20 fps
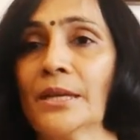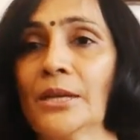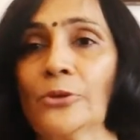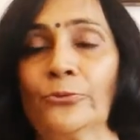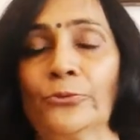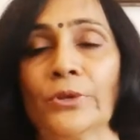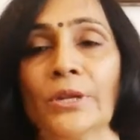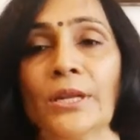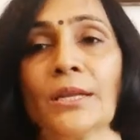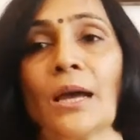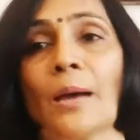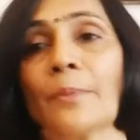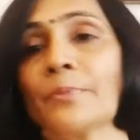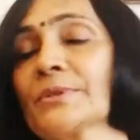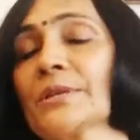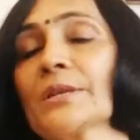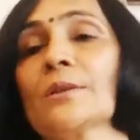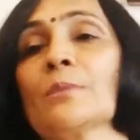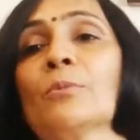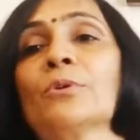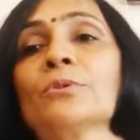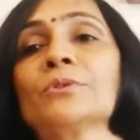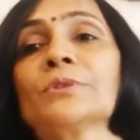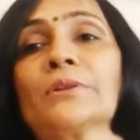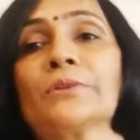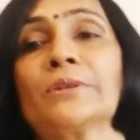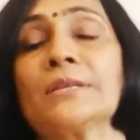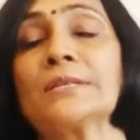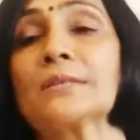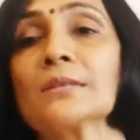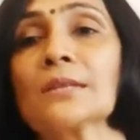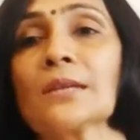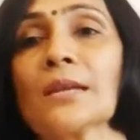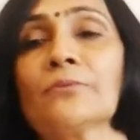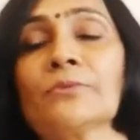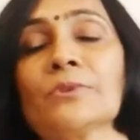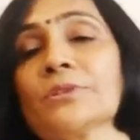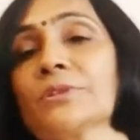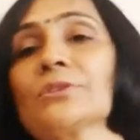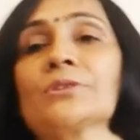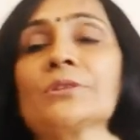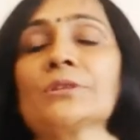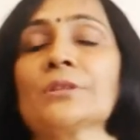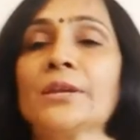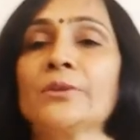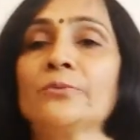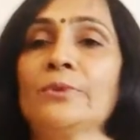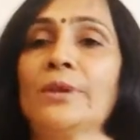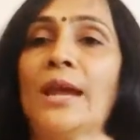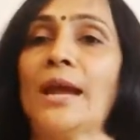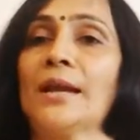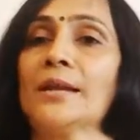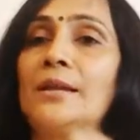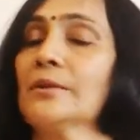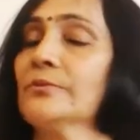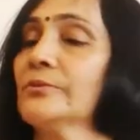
feeling upset about the recent conversation that we had